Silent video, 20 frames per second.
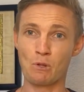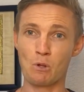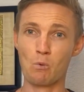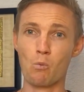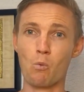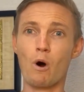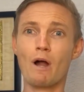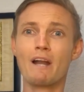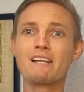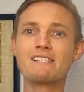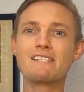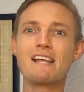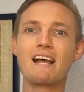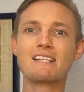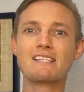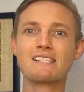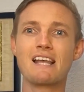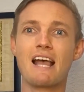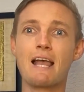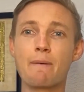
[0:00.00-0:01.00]
What does
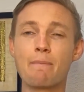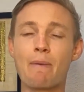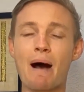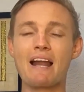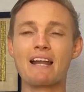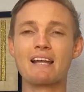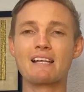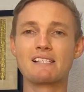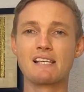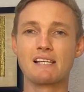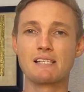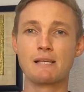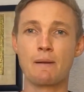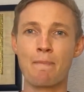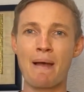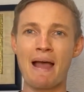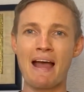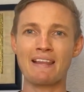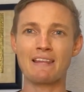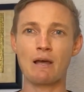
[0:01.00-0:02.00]
that say about us as a
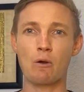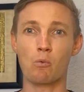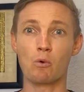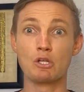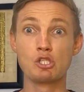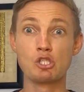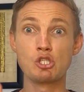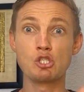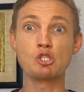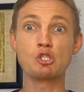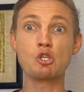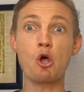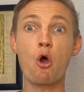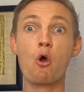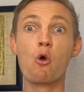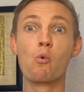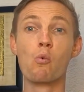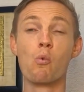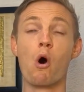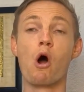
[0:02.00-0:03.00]
man that we're
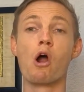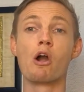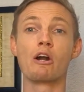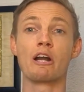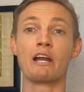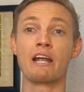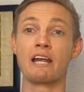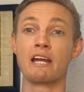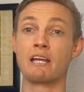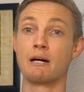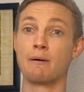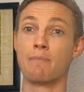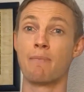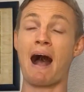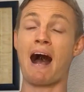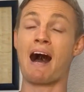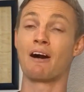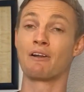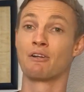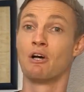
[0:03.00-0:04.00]
so worried
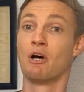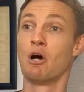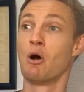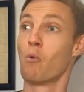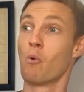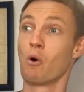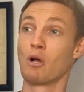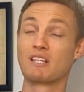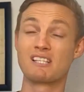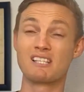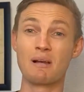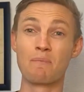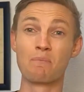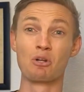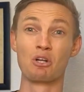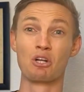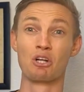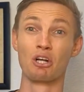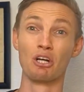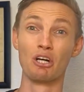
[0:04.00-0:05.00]
about what
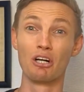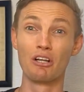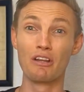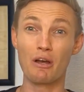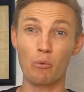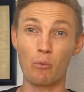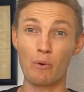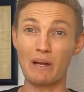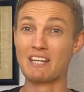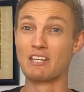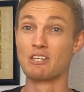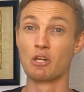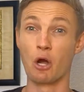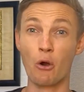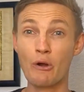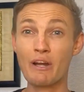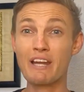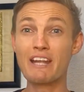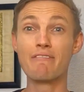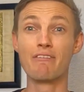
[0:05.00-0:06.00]
some girl that we
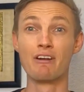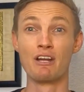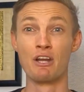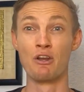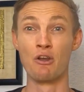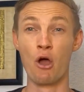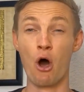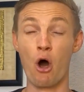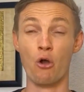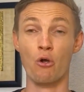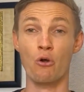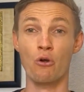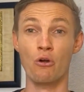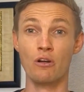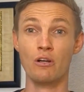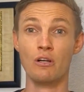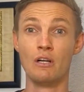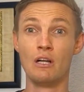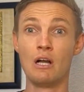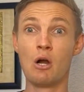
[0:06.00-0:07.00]
don't even know?
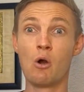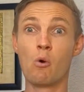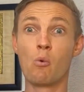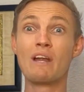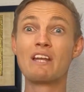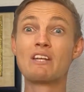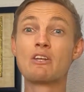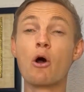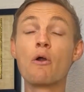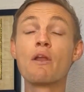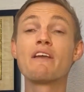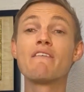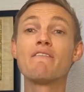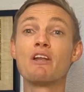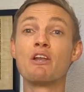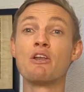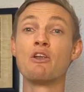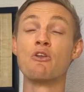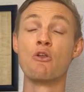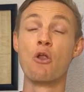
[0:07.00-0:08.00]
We don't
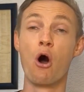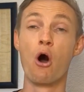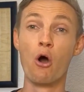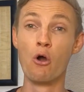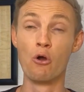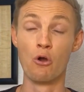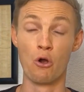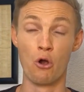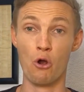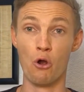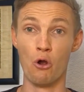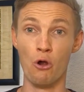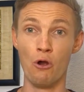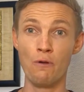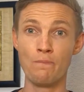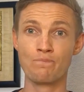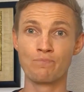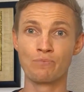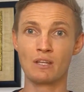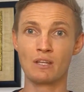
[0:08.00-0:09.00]
even know her.